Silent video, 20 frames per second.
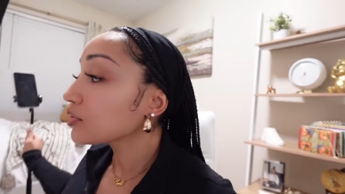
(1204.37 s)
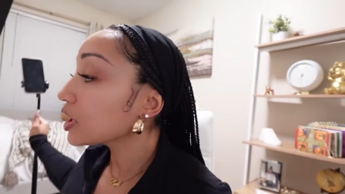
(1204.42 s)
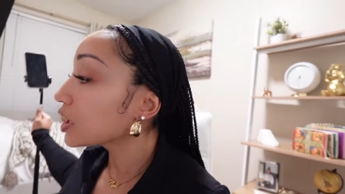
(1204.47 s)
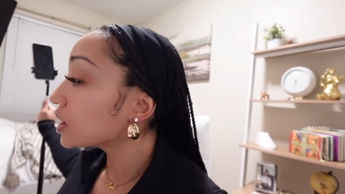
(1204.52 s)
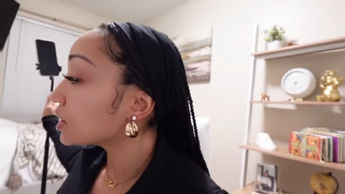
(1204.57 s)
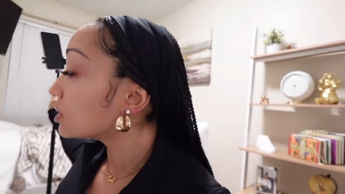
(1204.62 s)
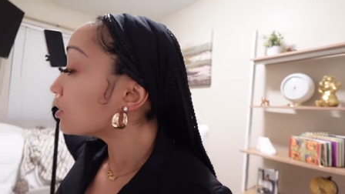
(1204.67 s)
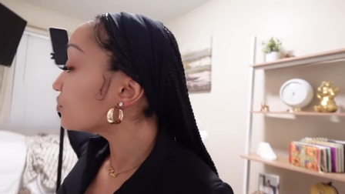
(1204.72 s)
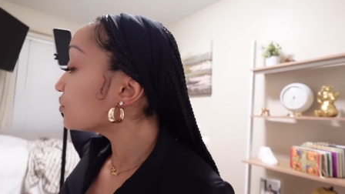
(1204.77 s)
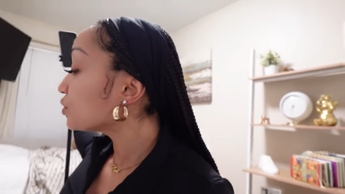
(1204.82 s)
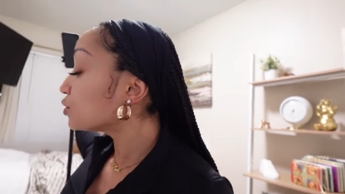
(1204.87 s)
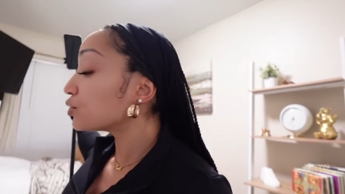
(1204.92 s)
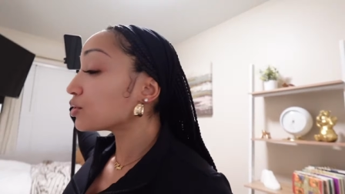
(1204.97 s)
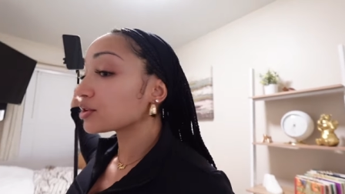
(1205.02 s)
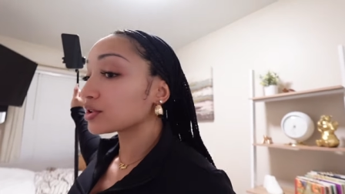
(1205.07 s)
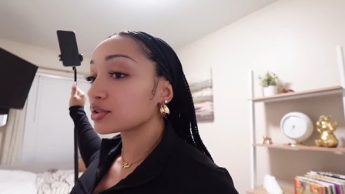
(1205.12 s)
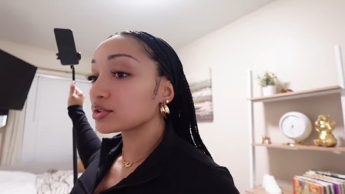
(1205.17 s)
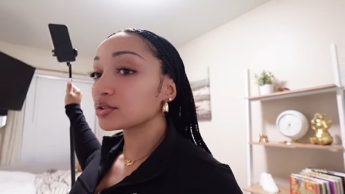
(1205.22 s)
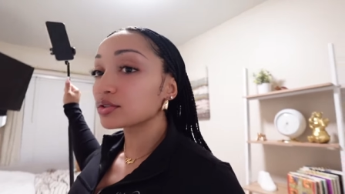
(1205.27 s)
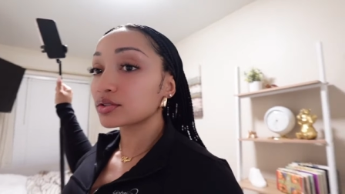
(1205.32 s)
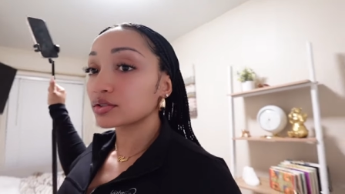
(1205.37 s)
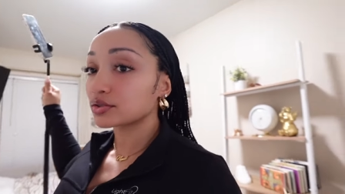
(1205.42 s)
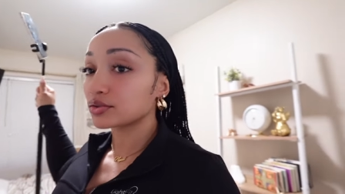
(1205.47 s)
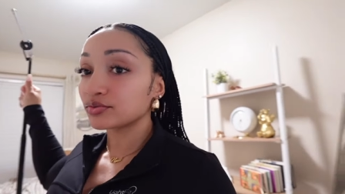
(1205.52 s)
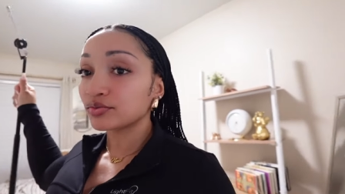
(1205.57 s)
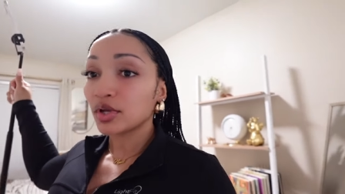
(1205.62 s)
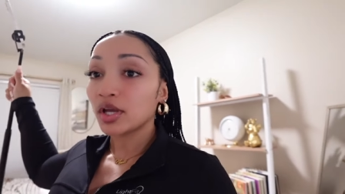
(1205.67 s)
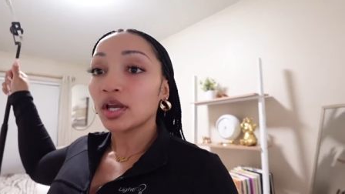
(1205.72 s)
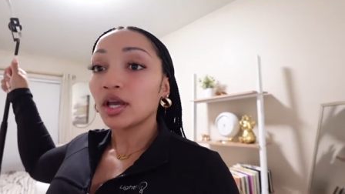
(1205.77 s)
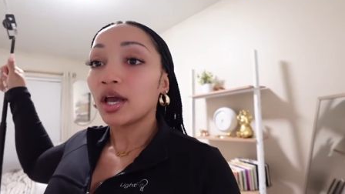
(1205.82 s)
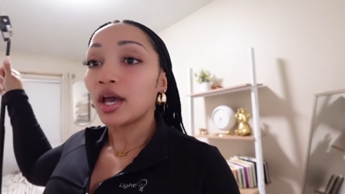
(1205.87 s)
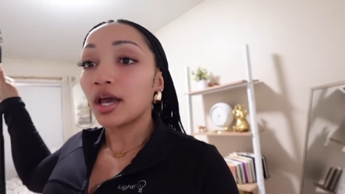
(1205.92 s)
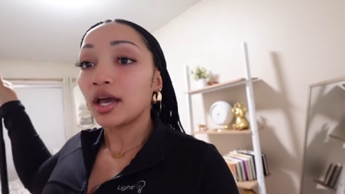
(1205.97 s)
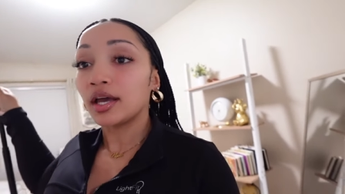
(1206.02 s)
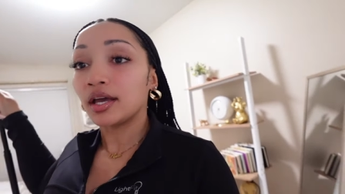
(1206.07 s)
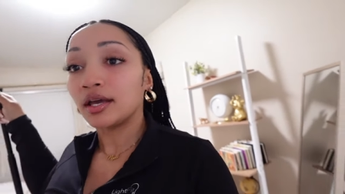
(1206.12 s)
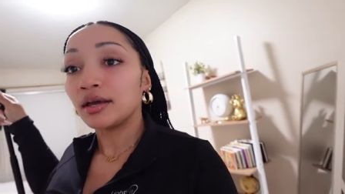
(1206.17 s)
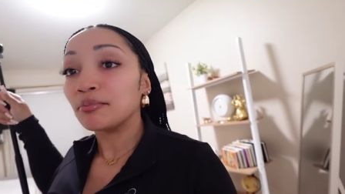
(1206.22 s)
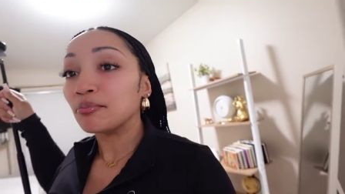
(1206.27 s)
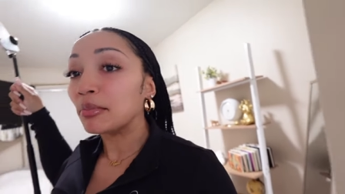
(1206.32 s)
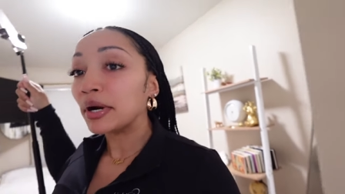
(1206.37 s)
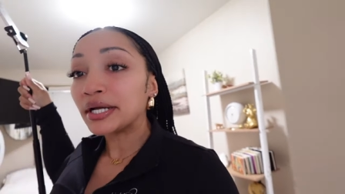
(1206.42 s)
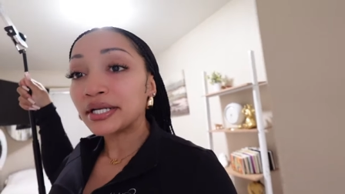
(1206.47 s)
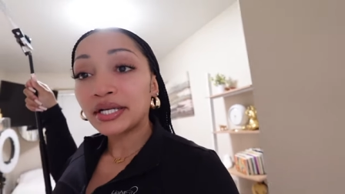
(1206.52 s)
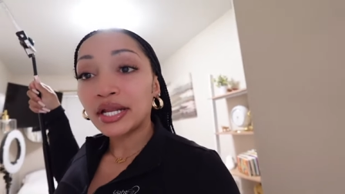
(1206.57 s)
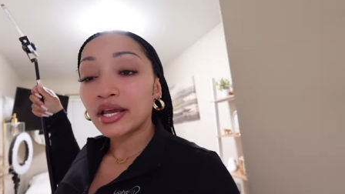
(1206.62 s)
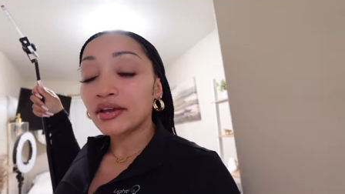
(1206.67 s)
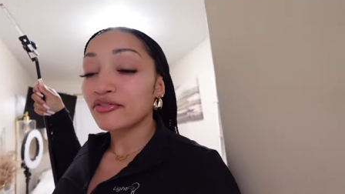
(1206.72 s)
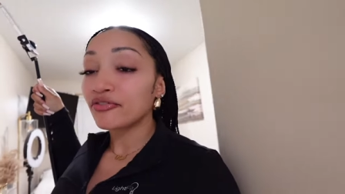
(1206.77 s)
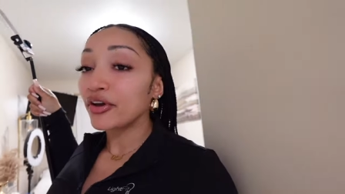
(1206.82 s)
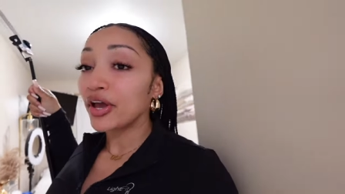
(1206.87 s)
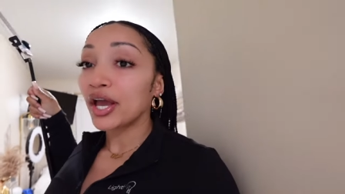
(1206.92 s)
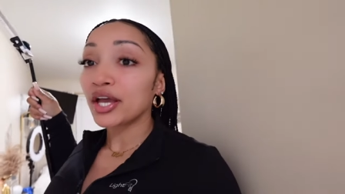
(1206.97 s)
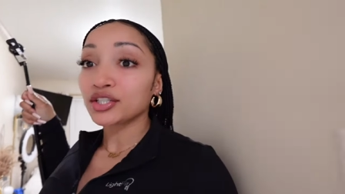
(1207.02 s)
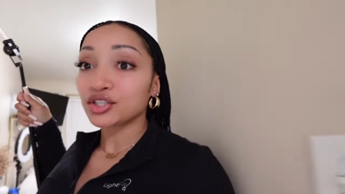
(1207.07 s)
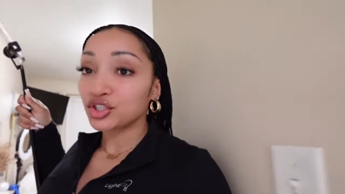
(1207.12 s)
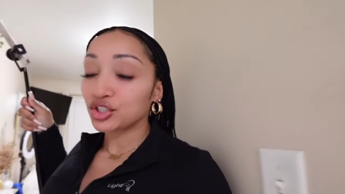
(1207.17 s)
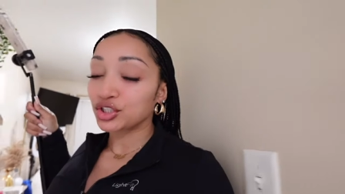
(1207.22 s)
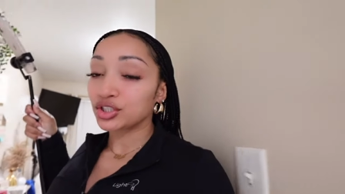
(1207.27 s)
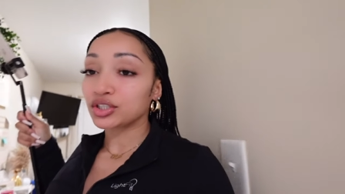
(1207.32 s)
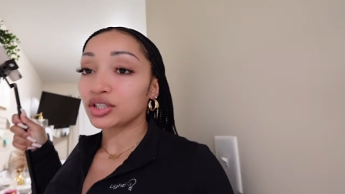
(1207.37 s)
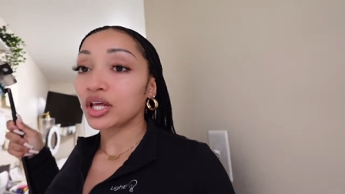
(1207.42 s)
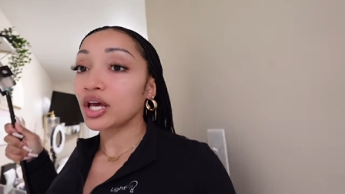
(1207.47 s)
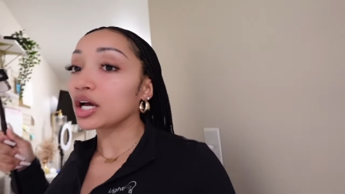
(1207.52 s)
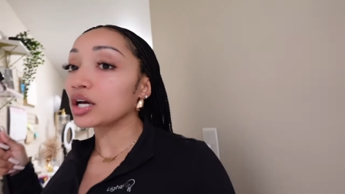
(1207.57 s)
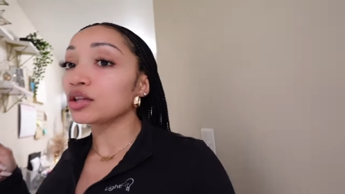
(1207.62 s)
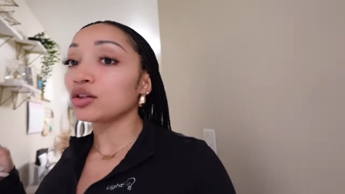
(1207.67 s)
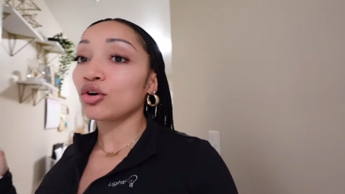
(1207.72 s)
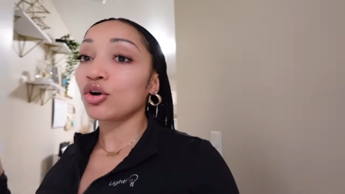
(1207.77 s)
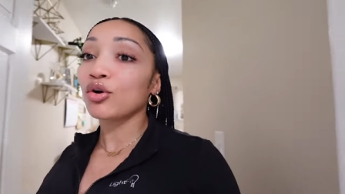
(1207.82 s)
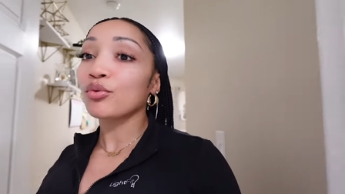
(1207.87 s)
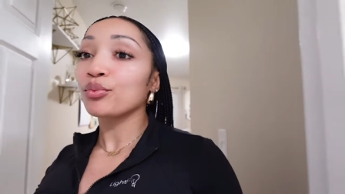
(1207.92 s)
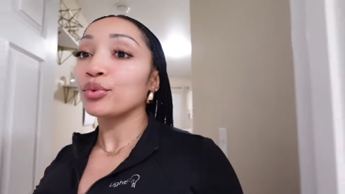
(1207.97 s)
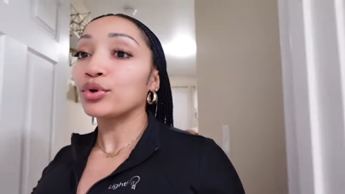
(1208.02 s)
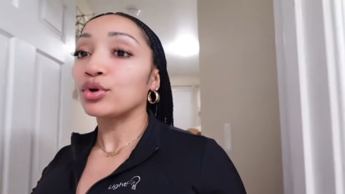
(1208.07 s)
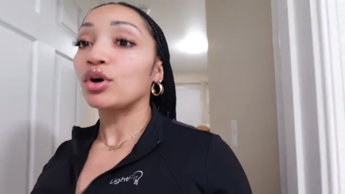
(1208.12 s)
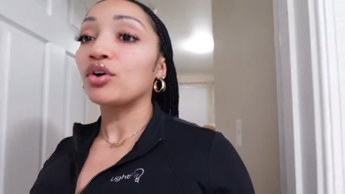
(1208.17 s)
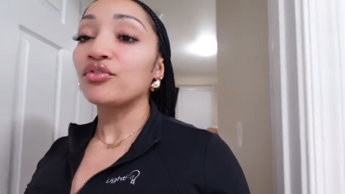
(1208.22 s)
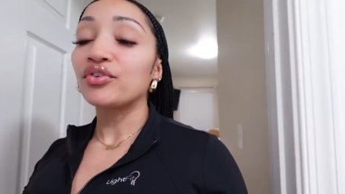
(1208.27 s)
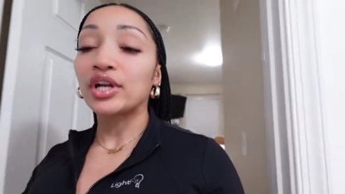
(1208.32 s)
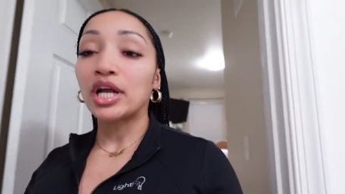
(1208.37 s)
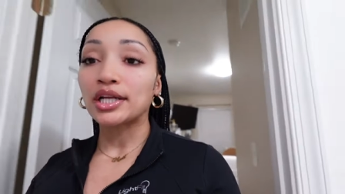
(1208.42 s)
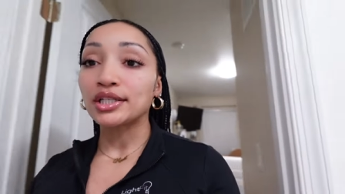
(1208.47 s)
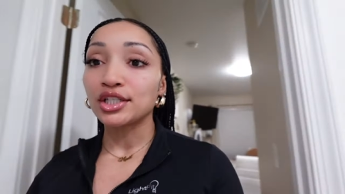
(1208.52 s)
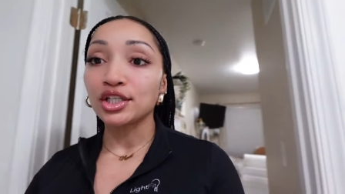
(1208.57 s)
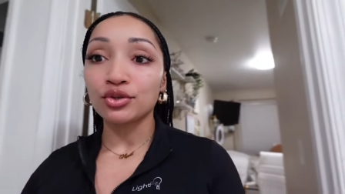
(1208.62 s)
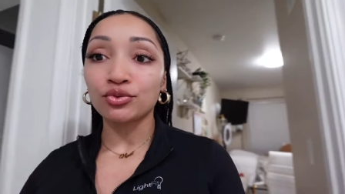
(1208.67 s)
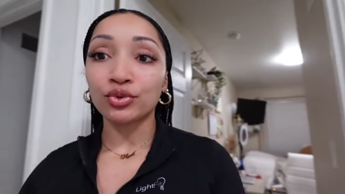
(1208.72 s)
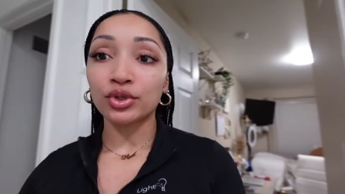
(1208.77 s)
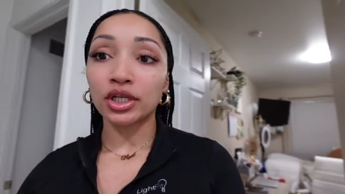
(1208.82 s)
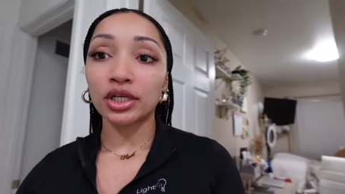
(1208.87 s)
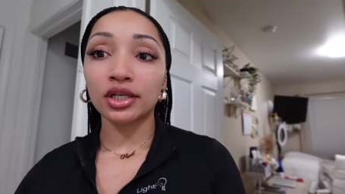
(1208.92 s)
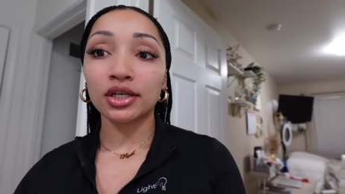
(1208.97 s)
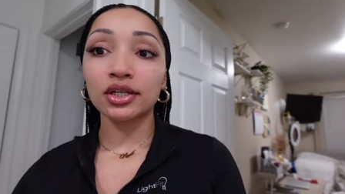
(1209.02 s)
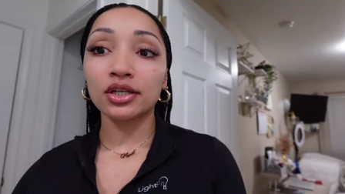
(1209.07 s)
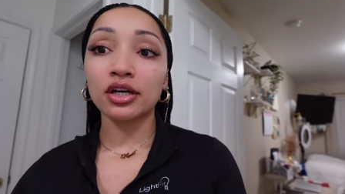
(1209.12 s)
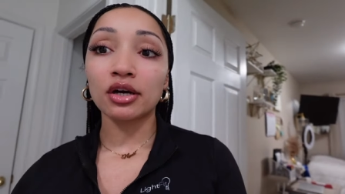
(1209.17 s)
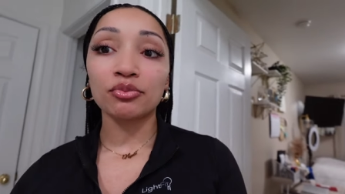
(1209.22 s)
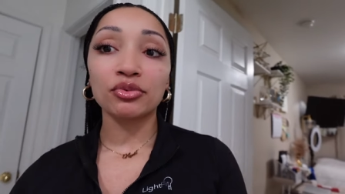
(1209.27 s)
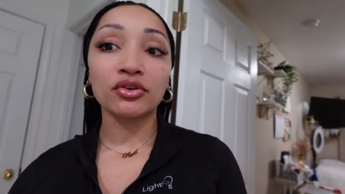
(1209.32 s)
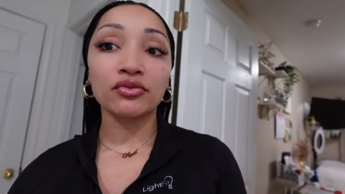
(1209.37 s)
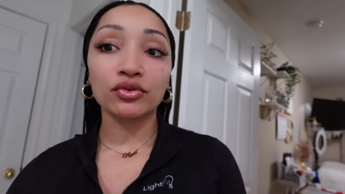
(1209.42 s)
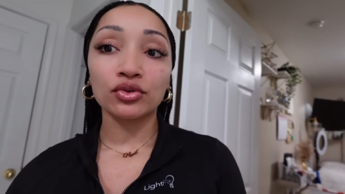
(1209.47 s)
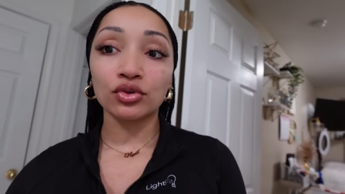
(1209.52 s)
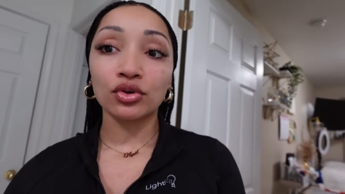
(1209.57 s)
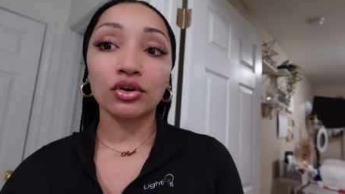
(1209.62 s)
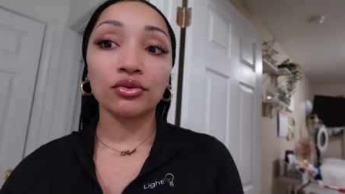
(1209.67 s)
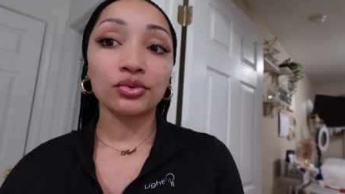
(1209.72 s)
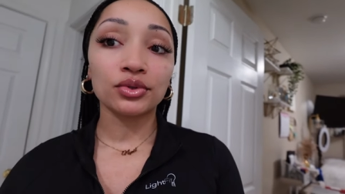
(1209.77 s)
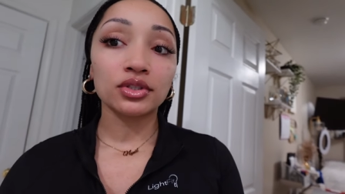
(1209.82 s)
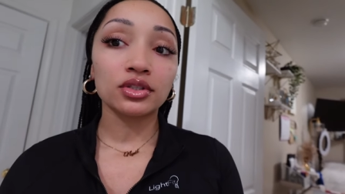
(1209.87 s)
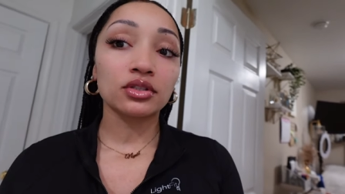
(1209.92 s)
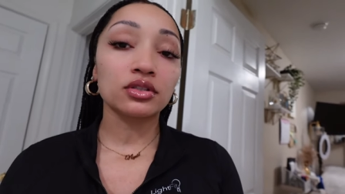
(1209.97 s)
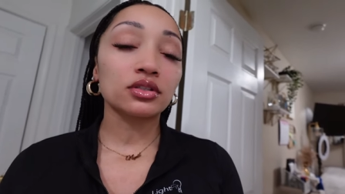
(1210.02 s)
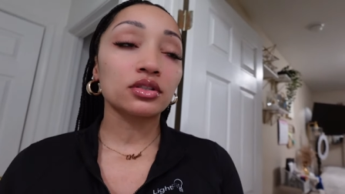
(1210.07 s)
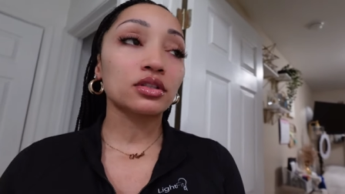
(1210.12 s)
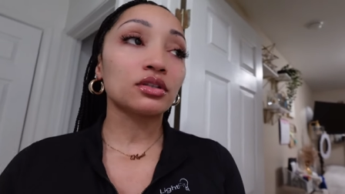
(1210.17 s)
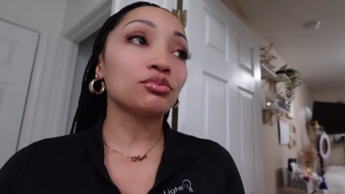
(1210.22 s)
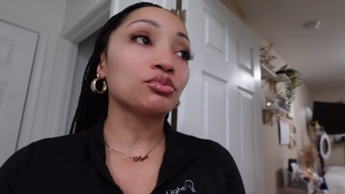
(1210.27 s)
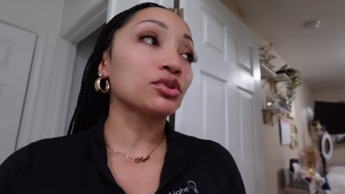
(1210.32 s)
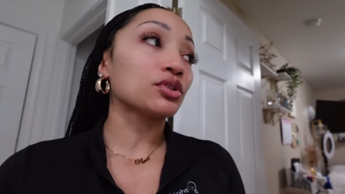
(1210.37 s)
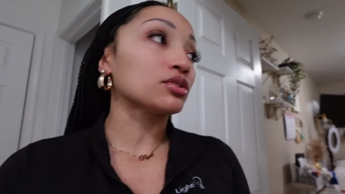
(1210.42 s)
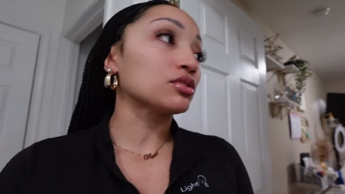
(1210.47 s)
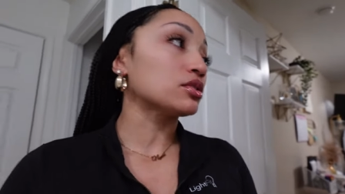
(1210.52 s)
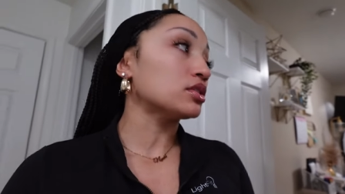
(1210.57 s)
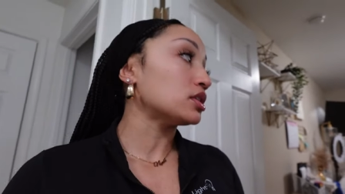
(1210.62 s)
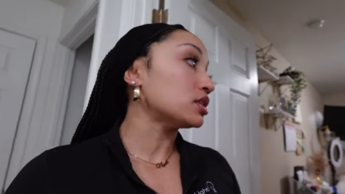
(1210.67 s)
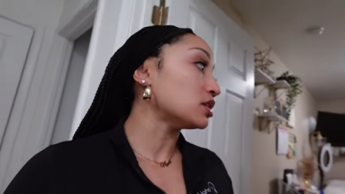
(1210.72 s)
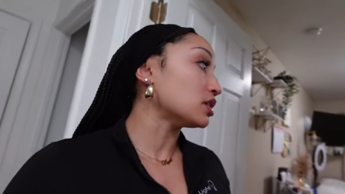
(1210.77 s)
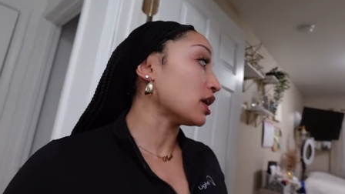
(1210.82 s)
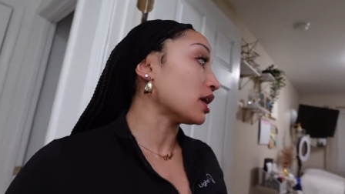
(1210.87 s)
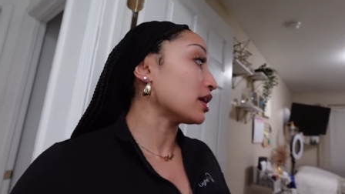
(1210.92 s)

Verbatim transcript: And of course, in Monday fashion, that alarm went off and I didn't want to get up even though I went to sleep early.